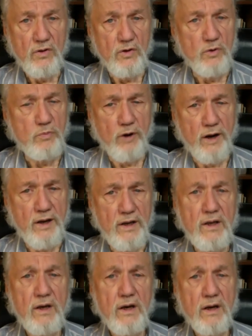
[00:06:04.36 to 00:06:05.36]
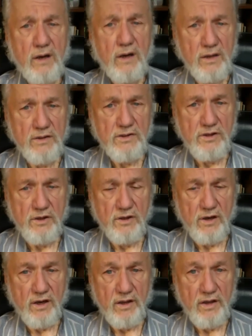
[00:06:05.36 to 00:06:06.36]
to pray
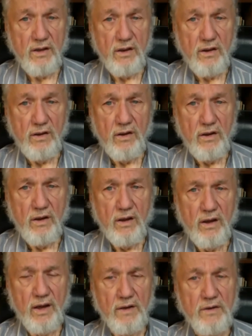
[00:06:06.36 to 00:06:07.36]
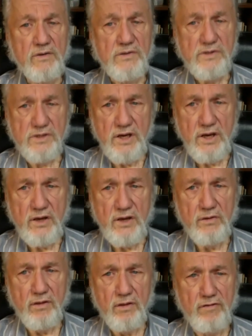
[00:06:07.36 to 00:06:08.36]
constantly and
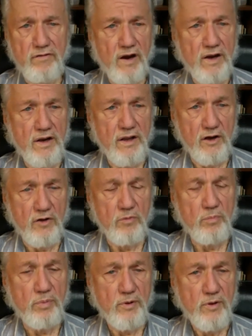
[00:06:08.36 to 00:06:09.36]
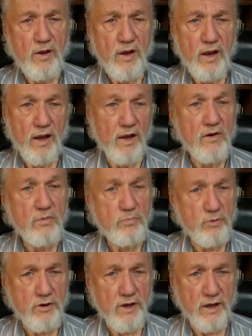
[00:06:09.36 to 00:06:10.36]
seek the divine help and
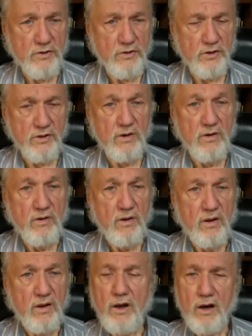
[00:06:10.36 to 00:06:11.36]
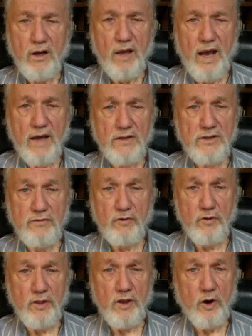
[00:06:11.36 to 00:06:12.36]
protection, ask
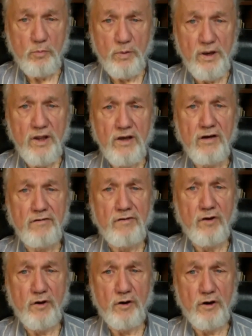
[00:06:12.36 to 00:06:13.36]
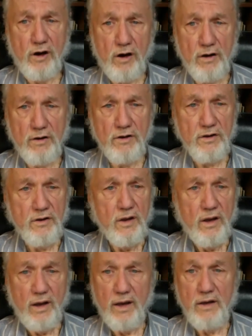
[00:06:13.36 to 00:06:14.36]
for the opening of her heart
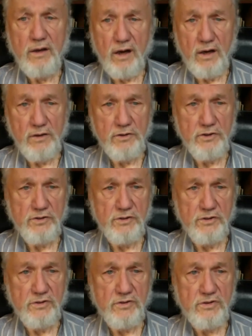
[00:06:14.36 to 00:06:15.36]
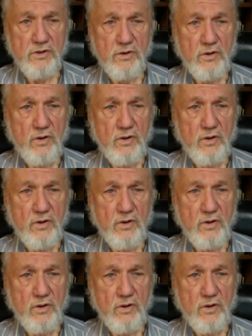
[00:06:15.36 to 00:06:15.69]
and consciousness